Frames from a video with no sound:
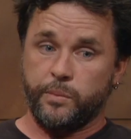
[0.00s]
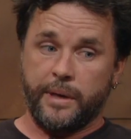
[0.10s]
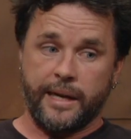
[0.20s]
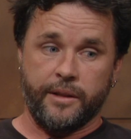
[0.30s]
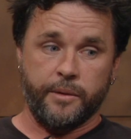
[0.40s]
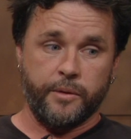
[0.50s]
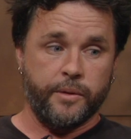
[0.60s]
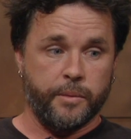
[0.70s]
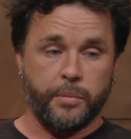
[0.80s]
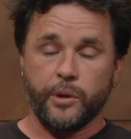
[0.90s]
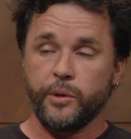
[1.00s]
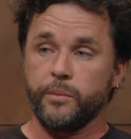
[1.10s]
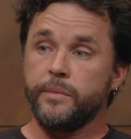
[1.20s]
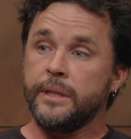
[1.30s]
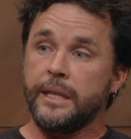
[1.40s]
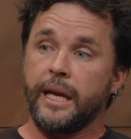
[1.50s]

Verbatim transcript: by the, the bloom,